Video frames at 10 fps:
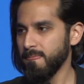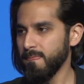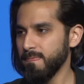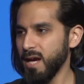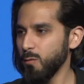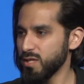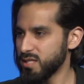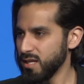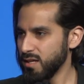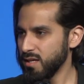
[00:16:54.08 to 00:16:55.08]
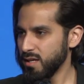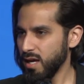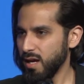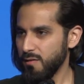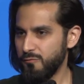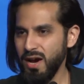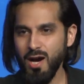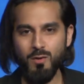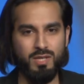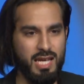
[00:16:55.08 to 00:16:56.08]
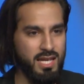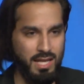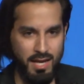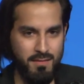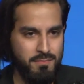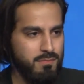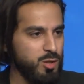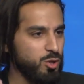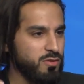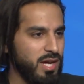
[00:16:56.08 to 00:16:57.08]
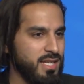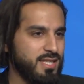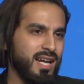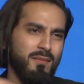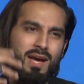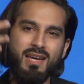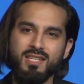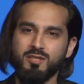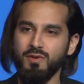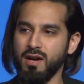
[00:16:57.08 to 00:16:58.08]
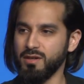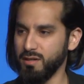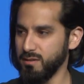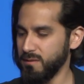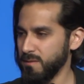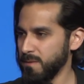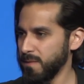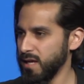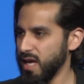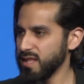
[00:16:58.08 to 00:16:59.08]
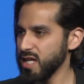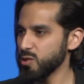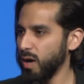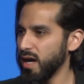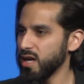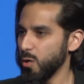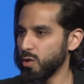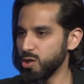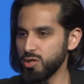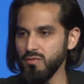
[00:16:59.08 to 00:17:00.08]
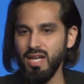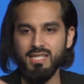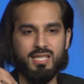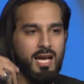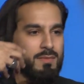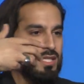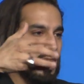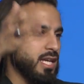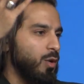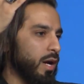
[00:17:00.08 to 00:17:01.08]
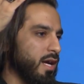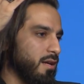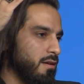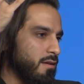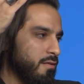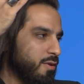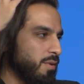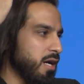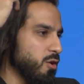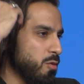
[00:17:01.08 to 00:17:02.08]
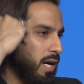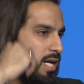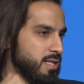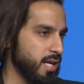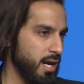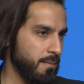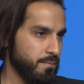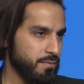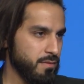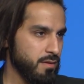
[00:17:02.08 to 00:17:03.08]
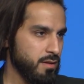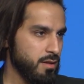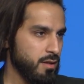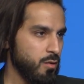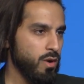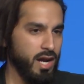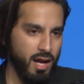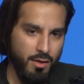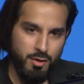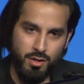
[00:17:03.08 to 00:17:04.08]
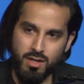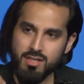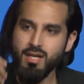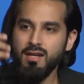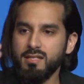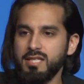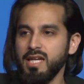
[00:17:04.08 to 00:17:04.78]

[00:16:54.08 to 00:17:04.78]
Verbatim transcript: that was found in him, Yusuf alayhi salam, and his father. And that is why when Yusuf alayhi salam is taken away from Yaqub alayhi salam, when another son is taken